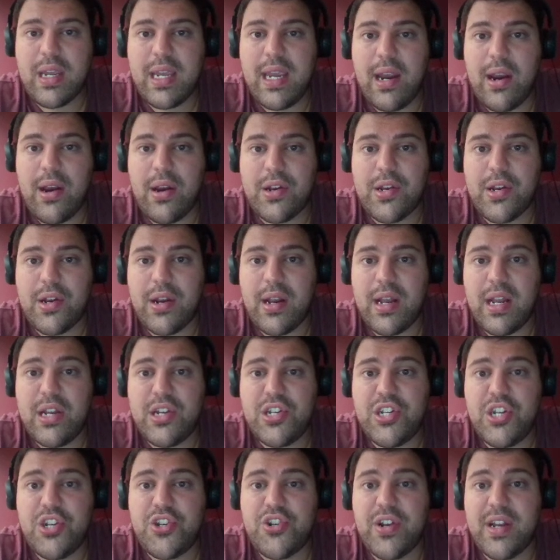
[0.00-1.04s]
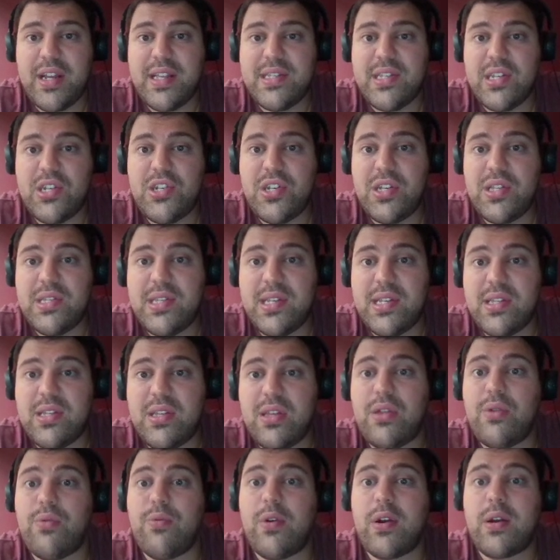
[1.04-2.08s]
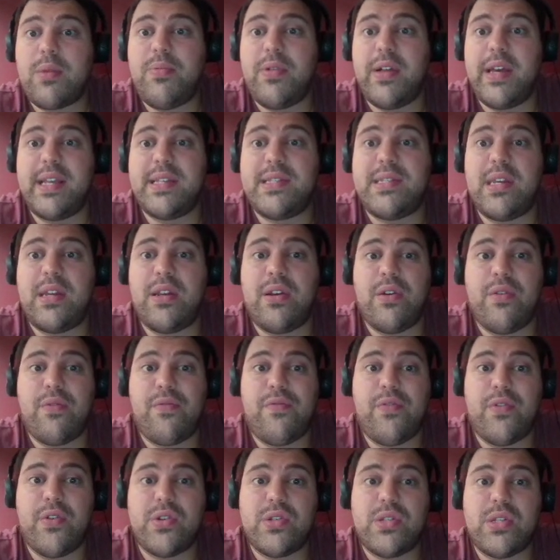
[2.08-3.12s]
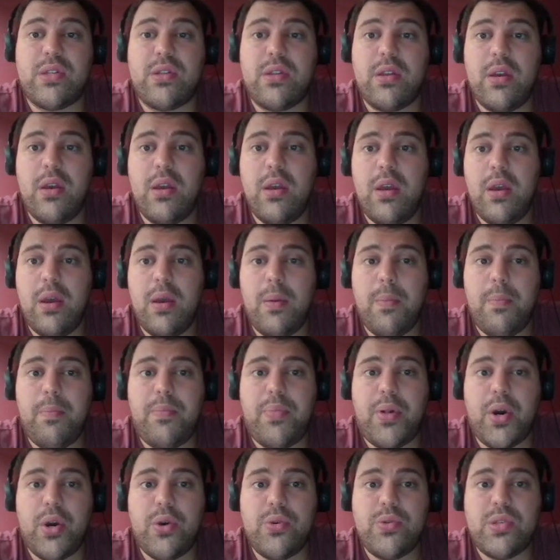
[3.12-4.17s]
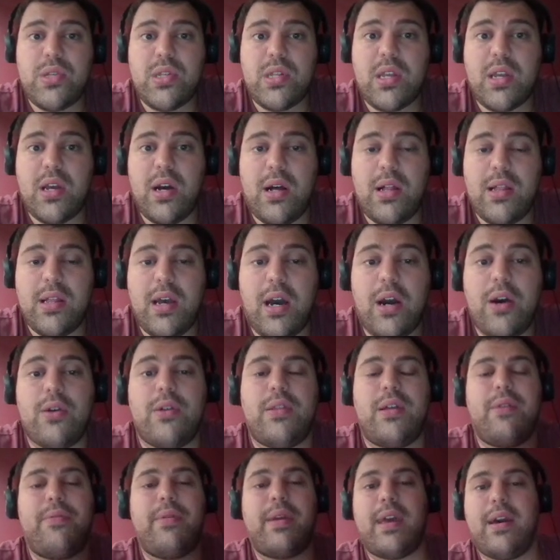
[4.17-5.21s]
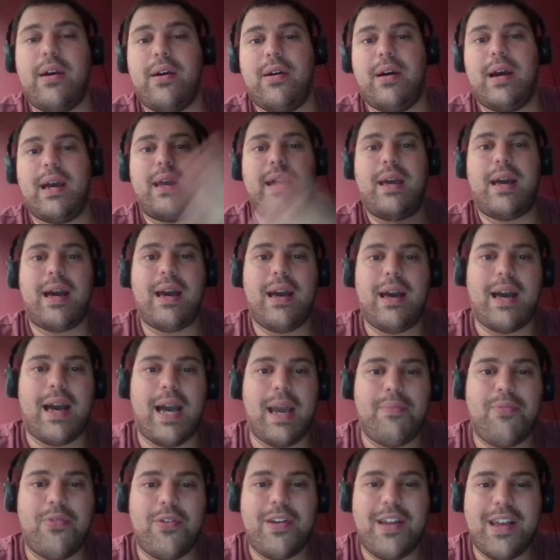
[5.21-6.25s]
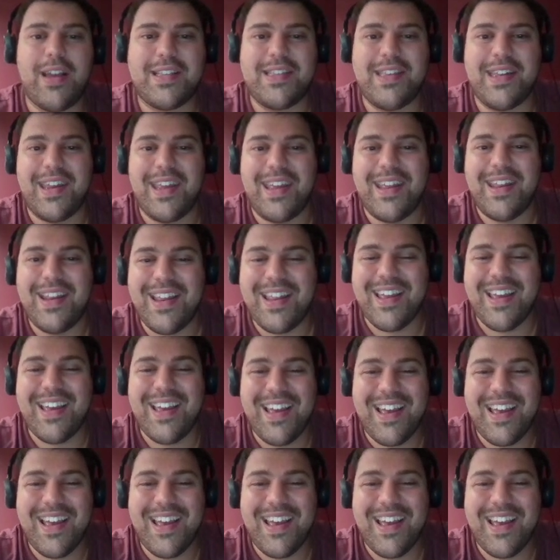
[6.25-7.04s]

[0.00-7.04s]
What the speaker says: character as she transitions into the workplace in her first post-college. Oh, there we go. I predicted it.